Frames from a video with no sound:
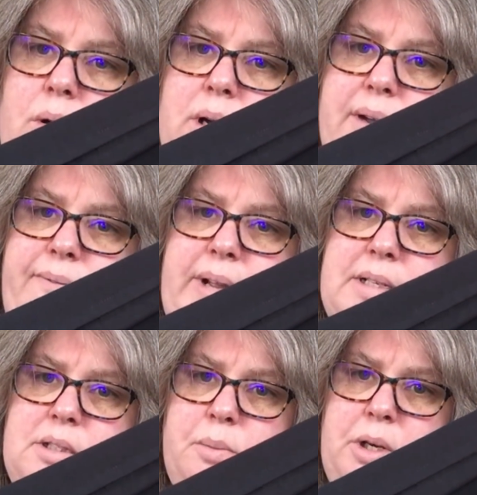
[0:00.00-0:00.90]

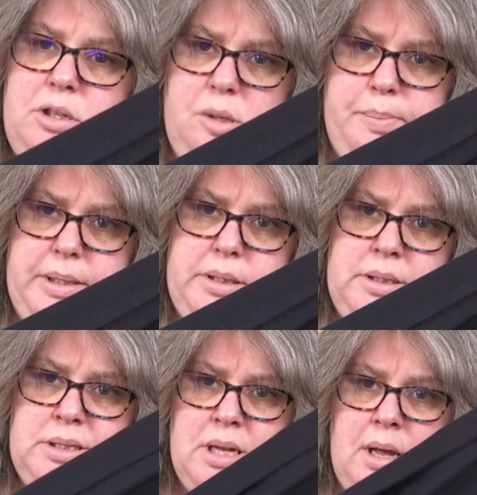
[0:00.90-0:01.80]
convinced I want to do
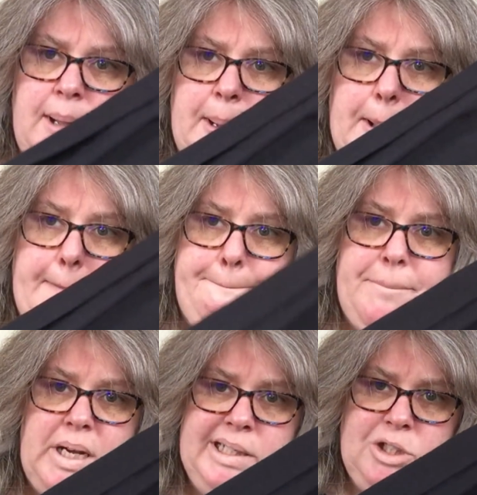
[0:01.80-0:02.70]
buttons. I
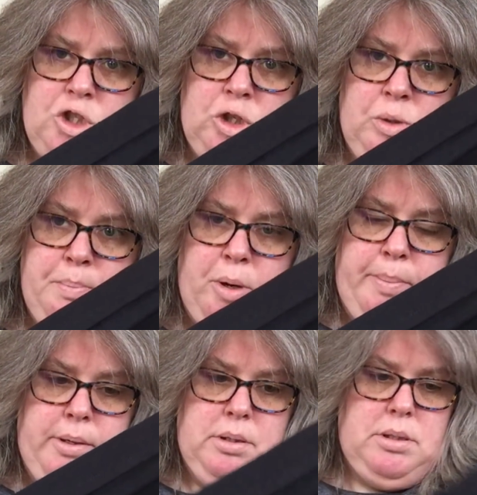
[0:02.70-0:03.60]
might do
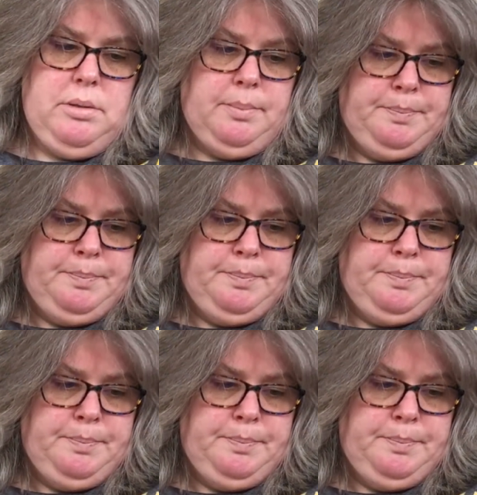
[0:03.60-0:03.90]
poppers.